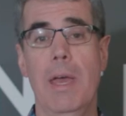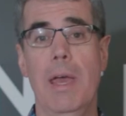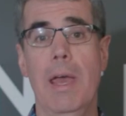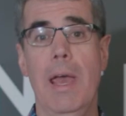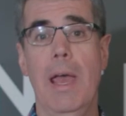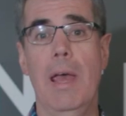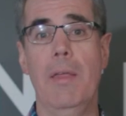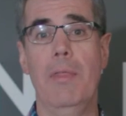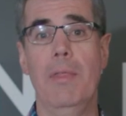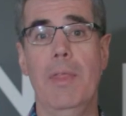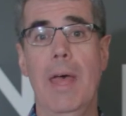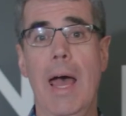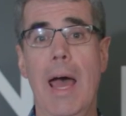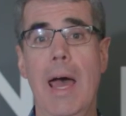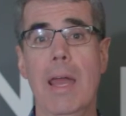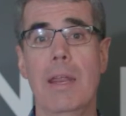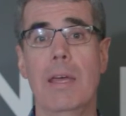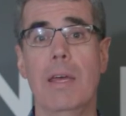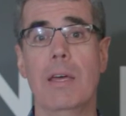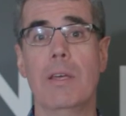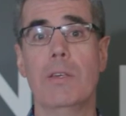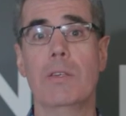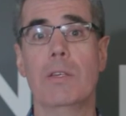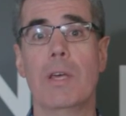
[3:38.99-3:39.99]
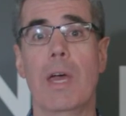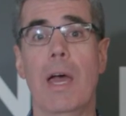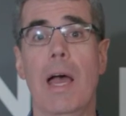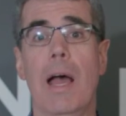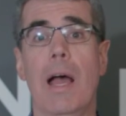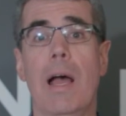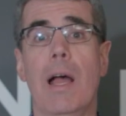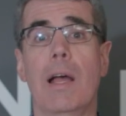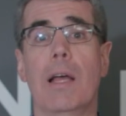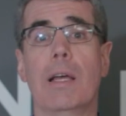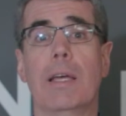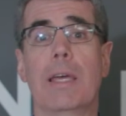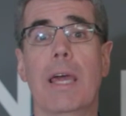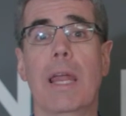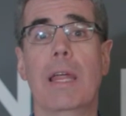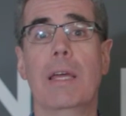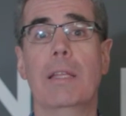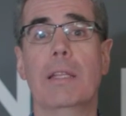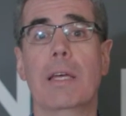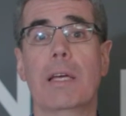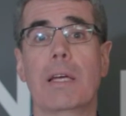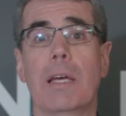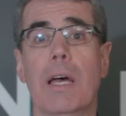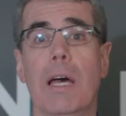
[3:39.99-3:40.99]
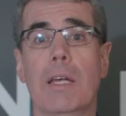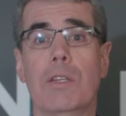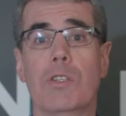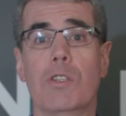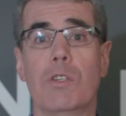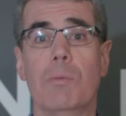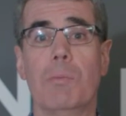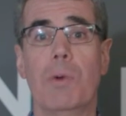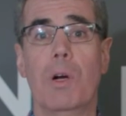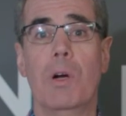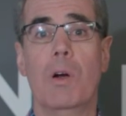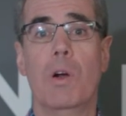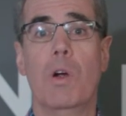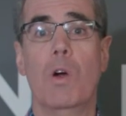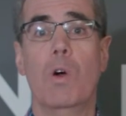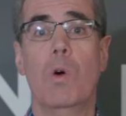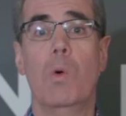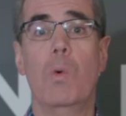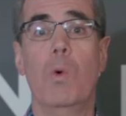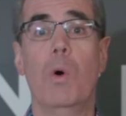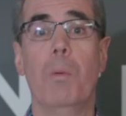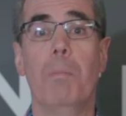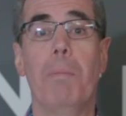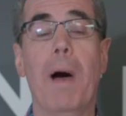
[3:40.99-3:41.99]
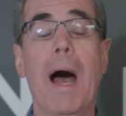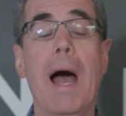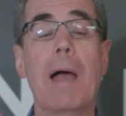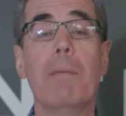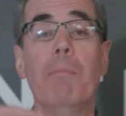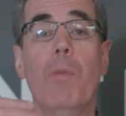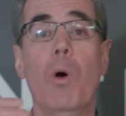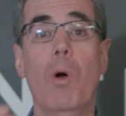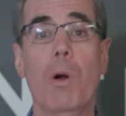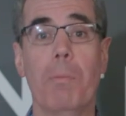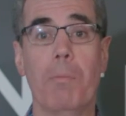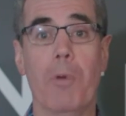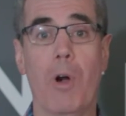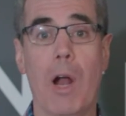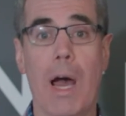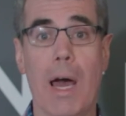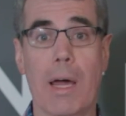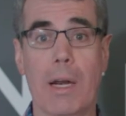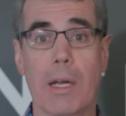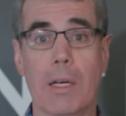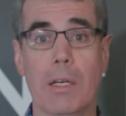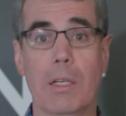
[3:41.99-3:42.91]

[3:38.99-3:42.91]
and that is getting the customer who will buy more product.